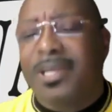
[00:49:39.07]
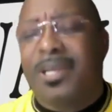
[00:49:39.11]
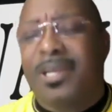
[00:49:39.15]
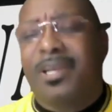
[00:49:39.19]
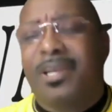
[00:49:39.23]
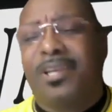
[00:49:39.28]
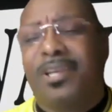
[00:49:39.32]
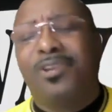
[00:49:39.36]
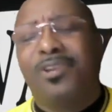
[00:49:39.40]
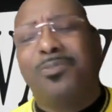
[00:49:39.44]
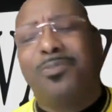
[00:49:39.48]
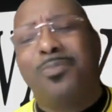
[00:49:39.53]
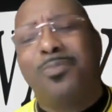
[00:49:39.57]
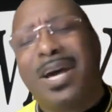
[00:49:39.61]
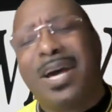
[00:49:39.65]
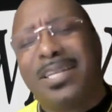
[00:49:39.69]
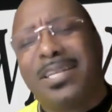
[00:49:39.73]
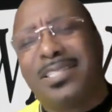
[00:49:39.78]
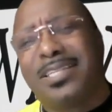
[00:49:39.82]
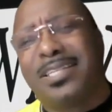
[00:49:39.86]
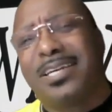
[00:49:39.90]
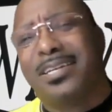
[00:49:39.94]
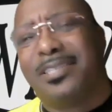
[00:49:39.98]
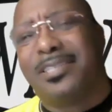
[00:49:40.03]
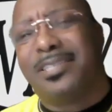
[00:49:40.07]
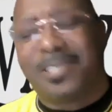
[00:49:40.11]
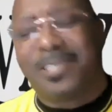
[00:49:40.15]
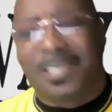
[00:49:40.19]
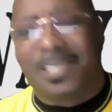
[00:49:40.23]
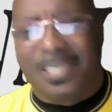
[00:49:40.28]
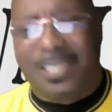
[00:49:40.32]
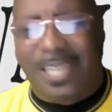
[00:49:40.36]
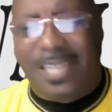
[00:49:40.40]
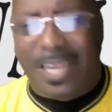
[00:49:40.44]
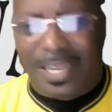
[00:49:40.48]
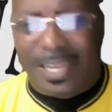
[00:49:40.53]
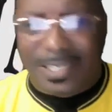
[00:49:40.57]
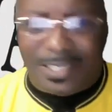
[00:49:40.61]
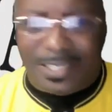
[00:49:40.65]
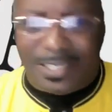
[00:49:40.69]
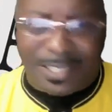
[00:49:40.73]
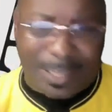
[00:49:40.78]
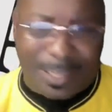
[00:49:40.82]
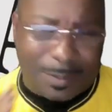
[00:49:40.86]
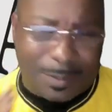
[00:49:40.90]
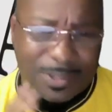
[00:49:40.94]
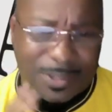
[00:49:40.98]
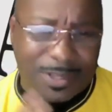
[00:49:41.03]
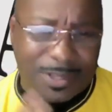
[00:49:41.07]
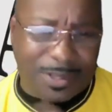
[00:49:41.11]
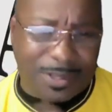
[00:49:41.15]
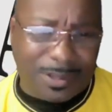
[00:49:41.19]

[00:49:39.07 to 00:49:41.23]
You must understand something.